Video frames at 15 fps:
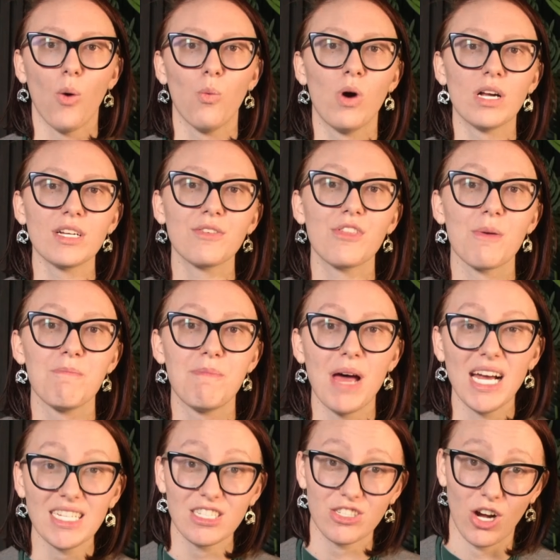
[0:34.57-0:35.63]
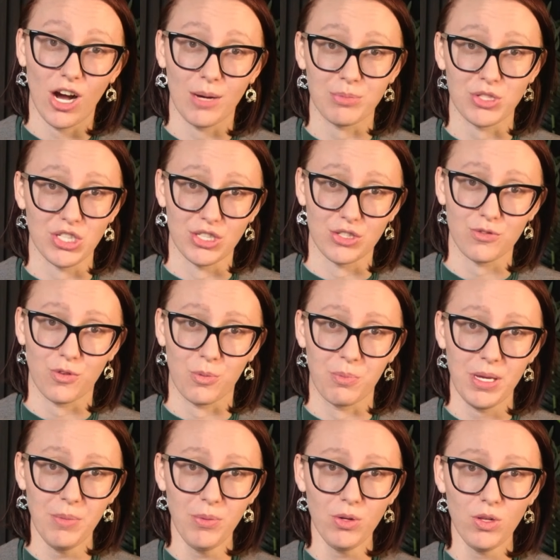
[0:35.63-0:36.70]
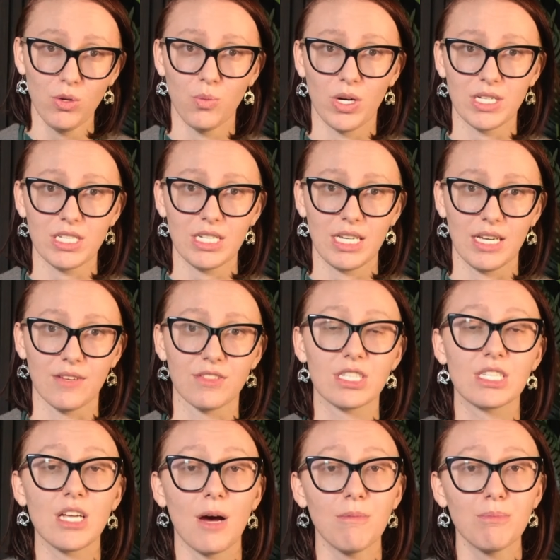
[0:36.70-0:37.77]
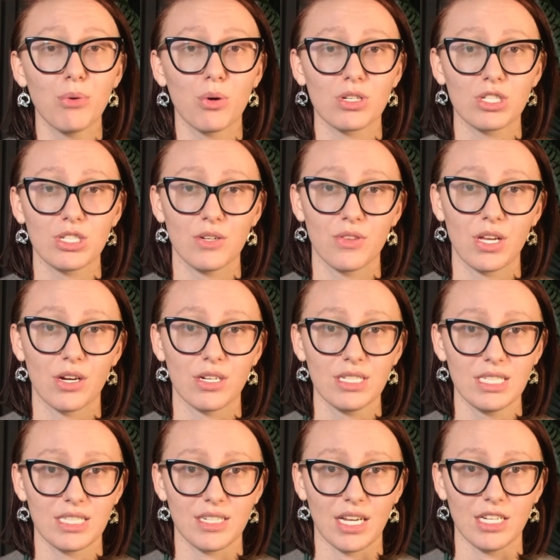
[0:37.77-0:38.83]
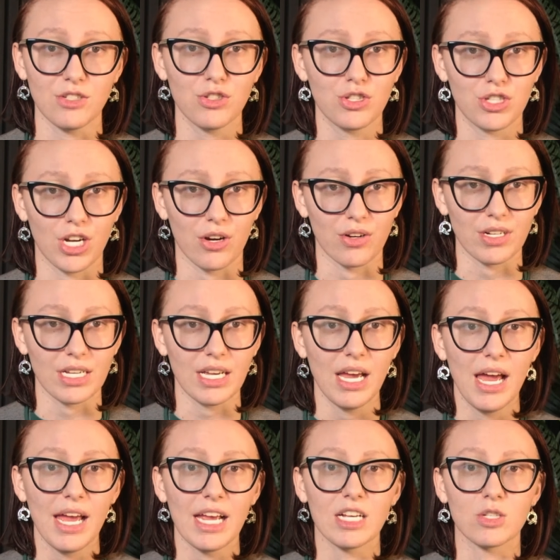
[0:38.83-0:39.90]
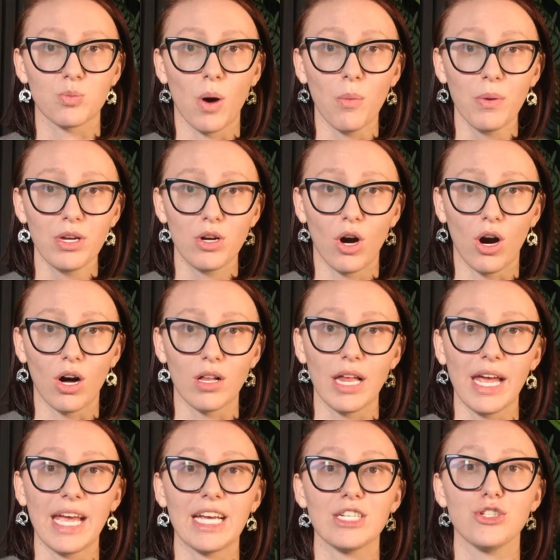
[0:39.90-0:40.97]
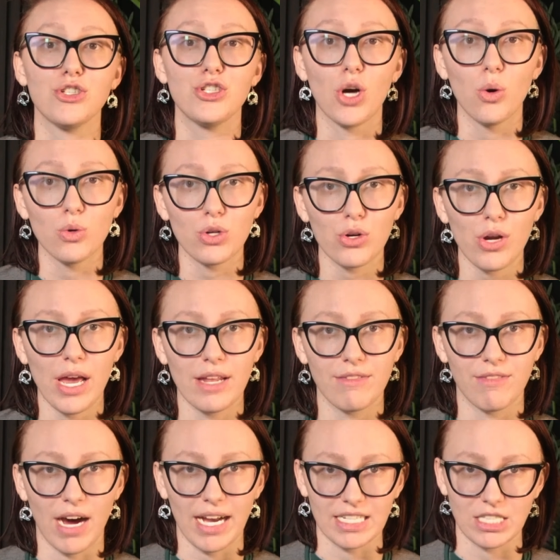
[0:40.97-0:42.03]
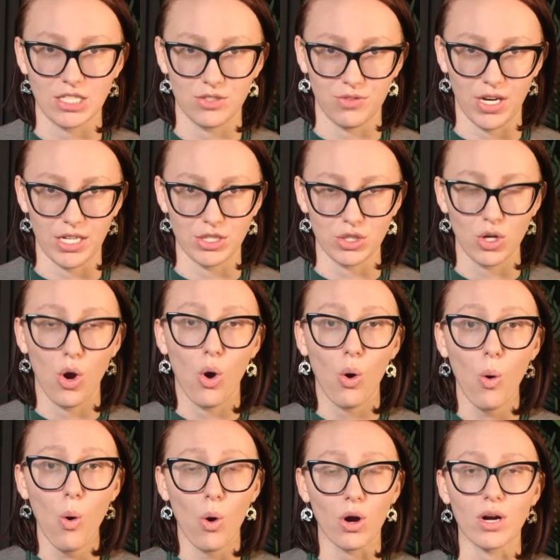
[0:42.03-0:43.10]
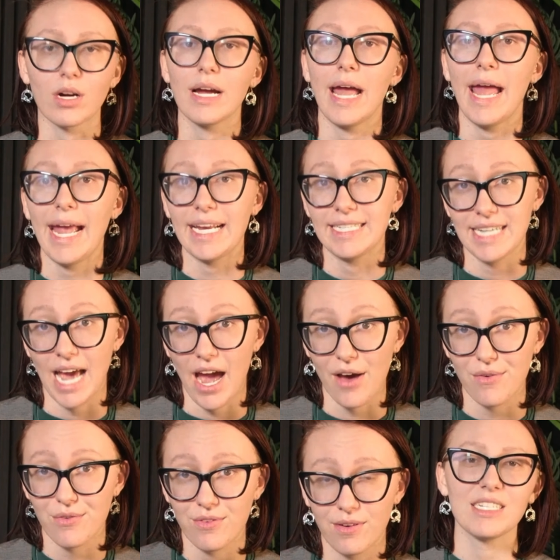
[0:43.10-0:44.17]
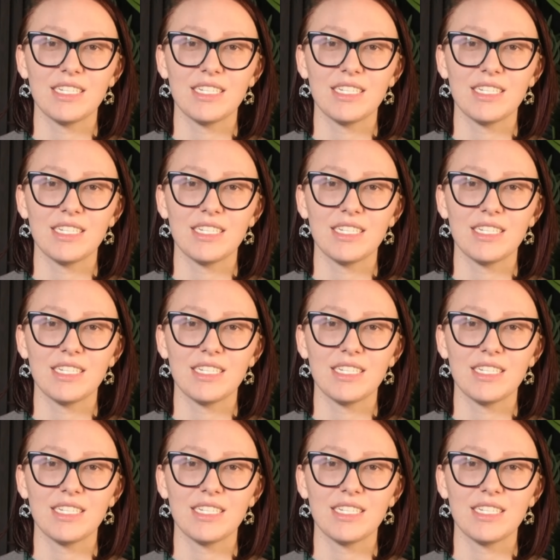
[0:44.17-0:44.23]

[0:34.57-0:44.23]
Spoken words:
One of the best options for people who want to give some portion of their estate to charity is what we call a donor-advised fund, or a DAF.